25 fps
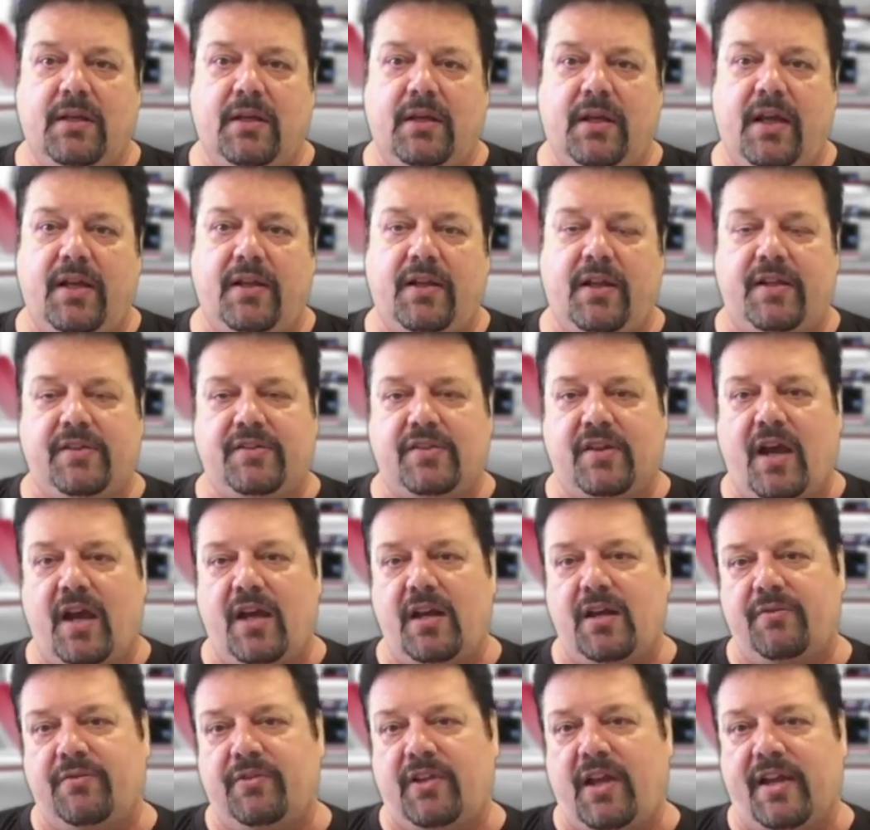It's
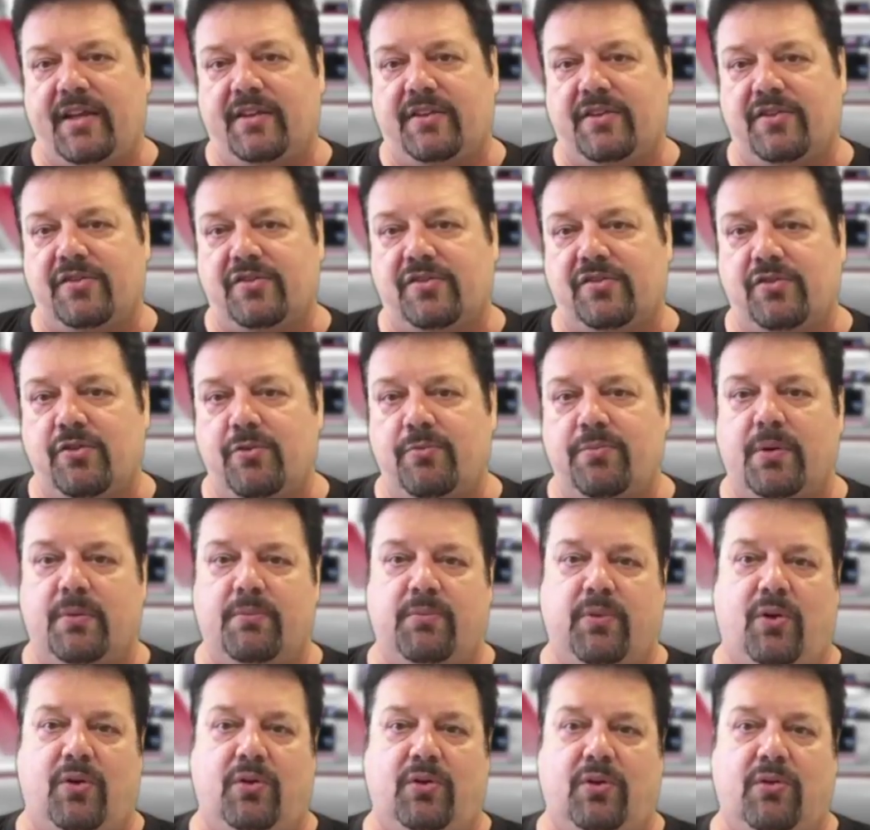kind of like the Super
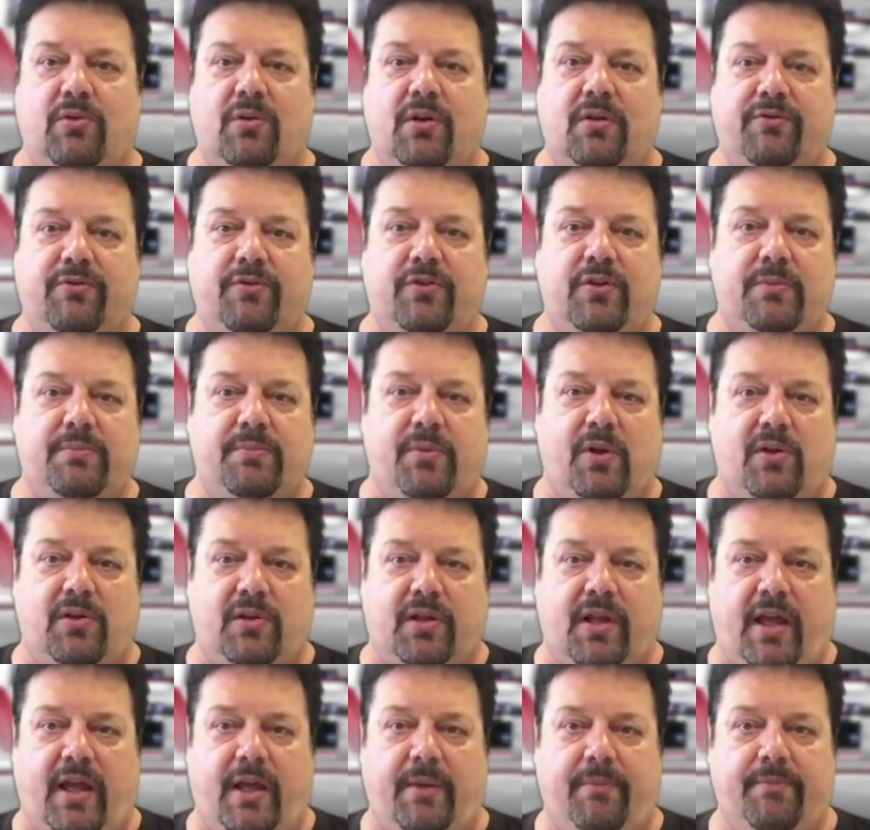Bowl or a football
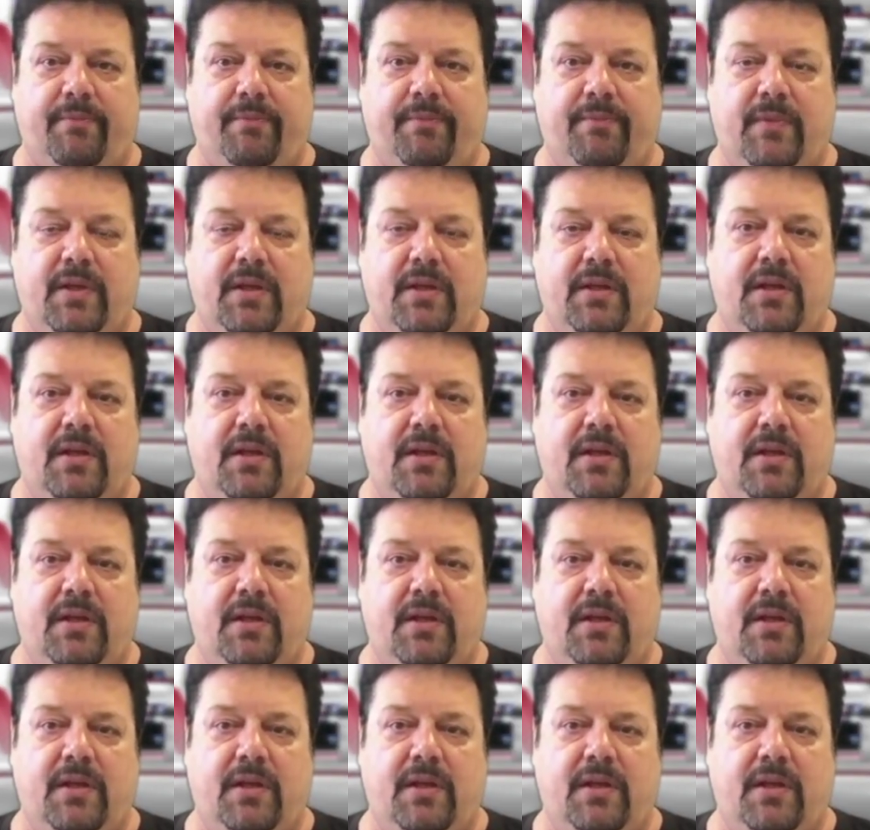game.